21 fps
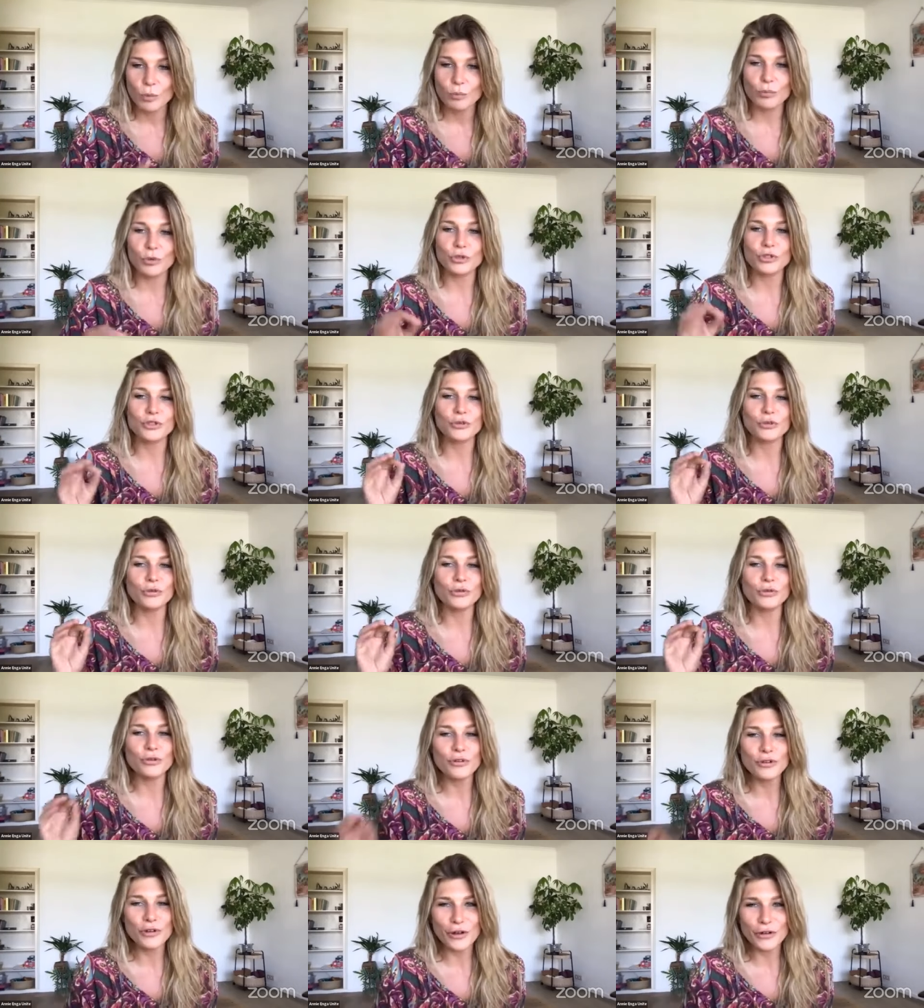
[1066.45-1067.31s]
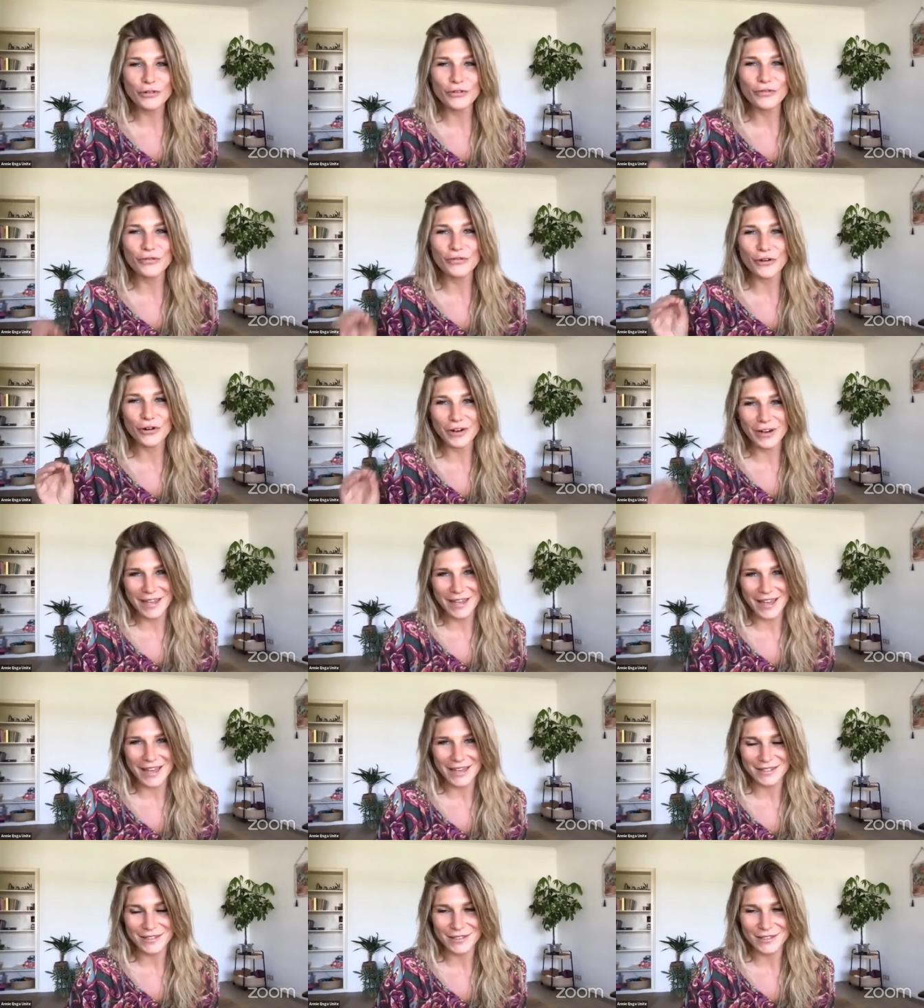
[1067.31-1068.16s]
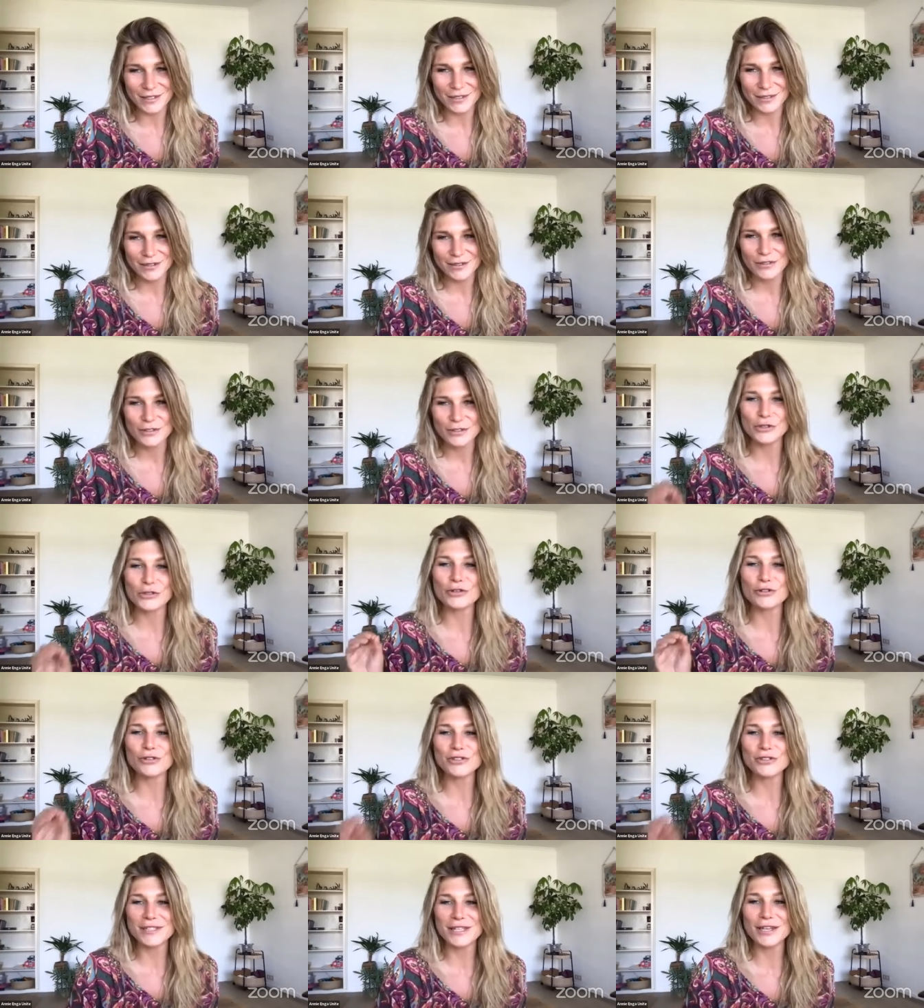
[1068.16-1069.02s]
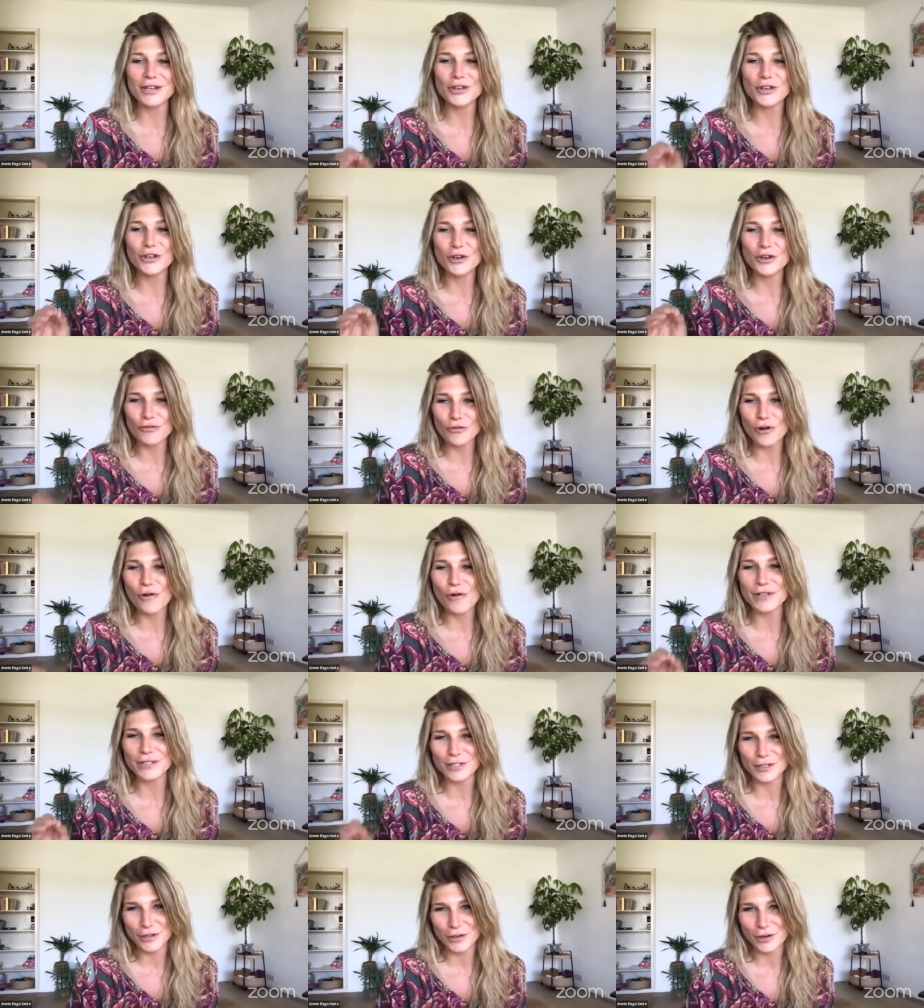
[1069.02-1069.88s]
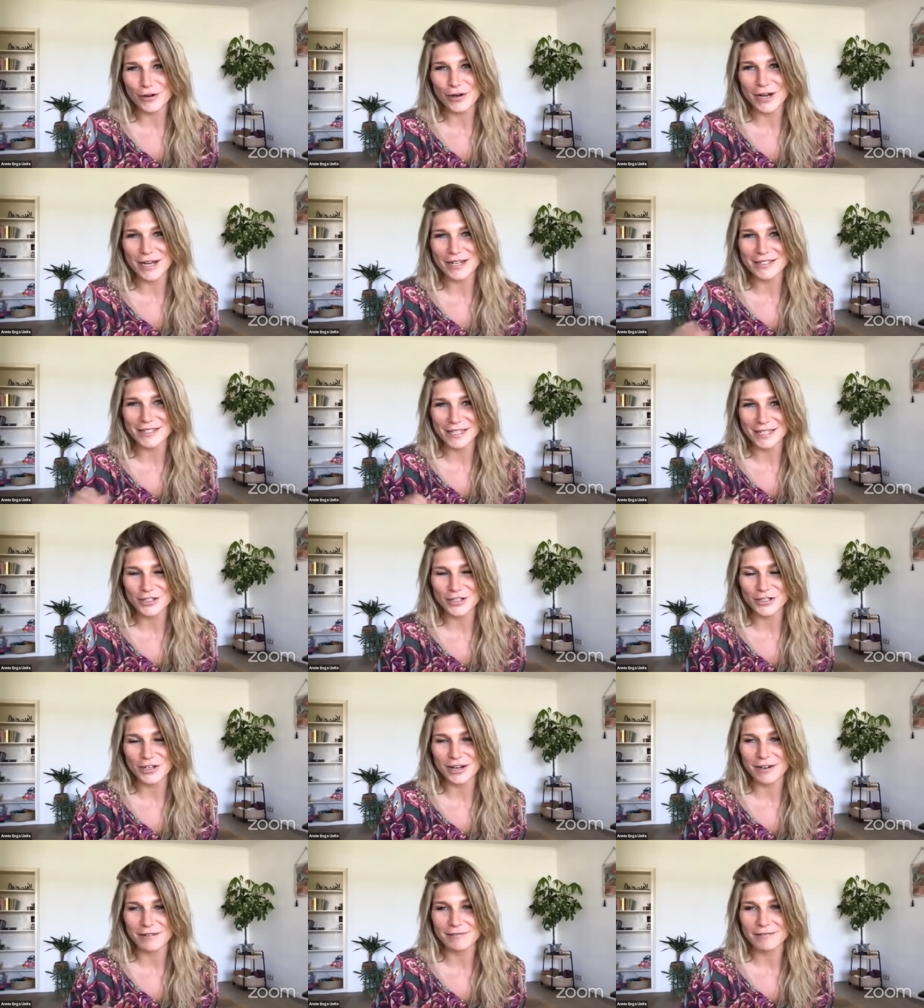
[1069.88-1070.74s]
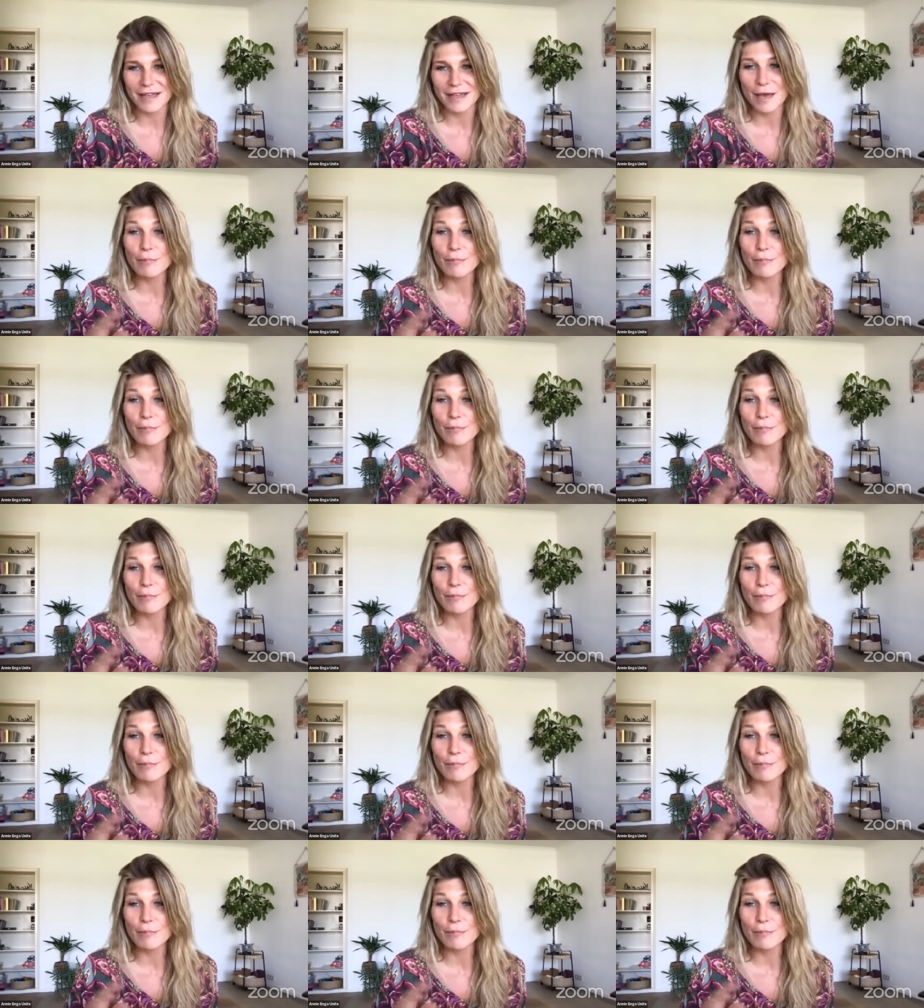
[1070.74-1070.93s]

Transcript: but do not forget to consider your role as a yoga teacher,